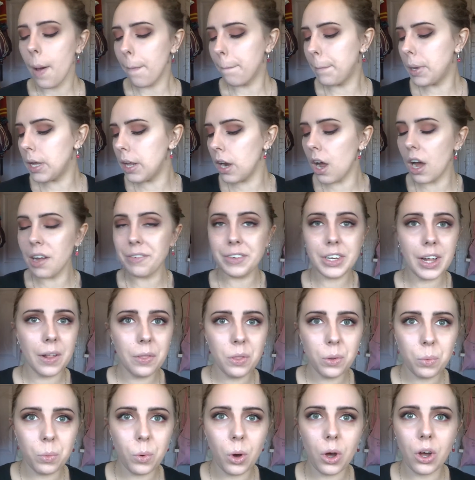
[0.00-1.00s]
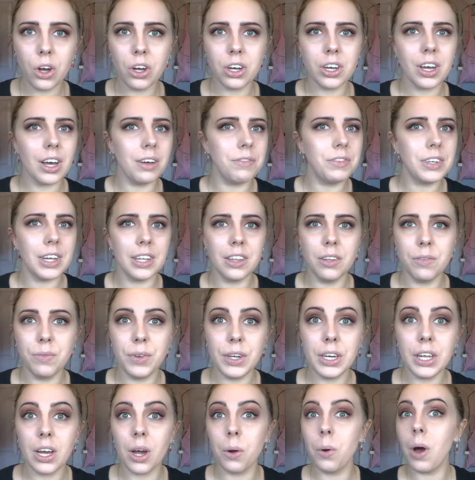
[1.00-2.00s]
but I've done the work, I've done the
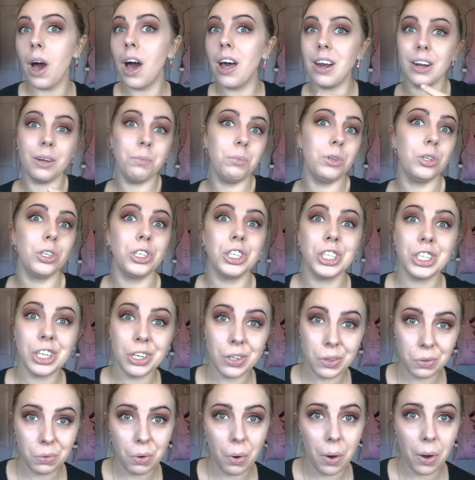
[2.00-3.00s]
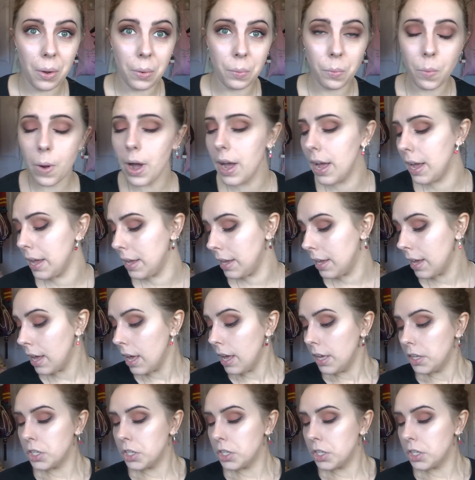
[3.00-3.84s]
video, and I'm not just going to throw it away.